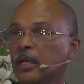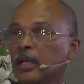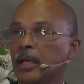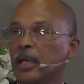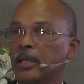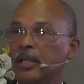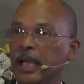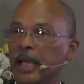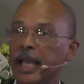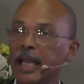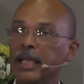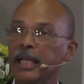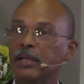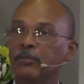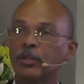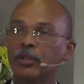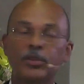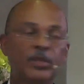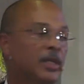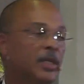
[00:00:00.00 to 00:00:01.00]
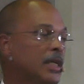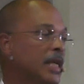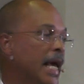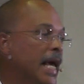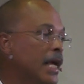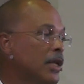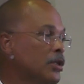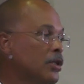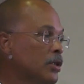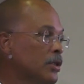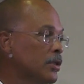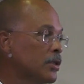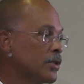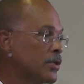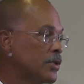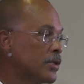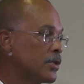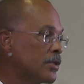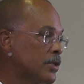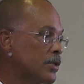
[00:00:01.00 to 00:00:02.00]
the end of the third
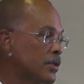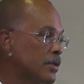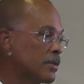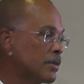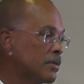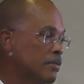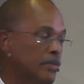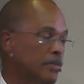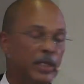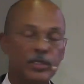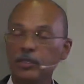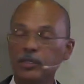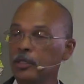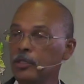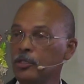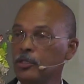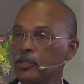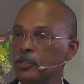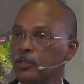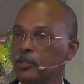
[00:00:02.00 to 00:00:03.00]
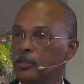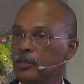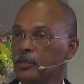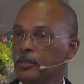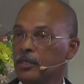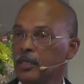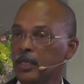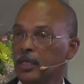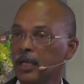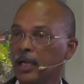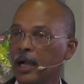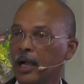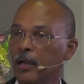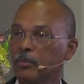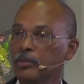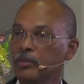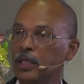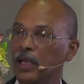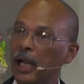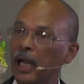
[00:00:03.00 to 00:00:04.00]
angel's message
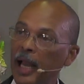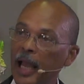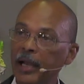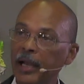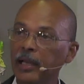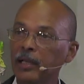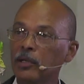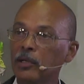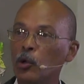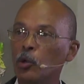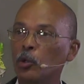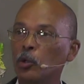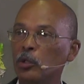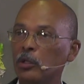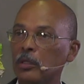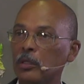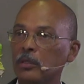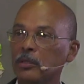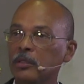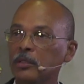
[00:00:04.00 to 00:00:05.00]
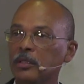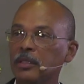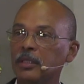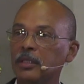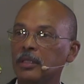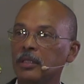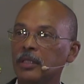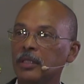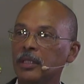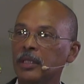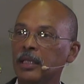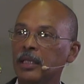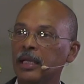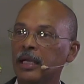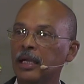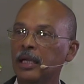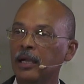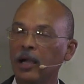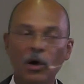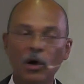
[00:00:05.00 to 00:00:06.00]
comes, the clarion call.
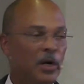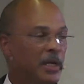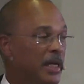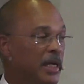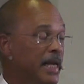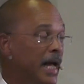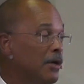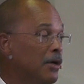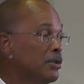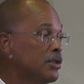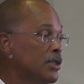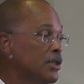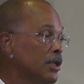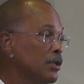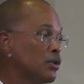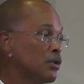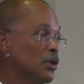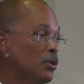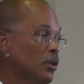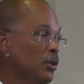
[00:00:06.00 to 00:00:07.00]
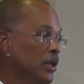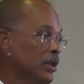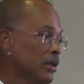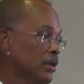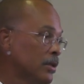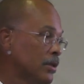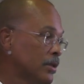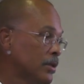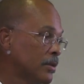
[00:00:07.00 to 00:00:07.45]
God announcing to the world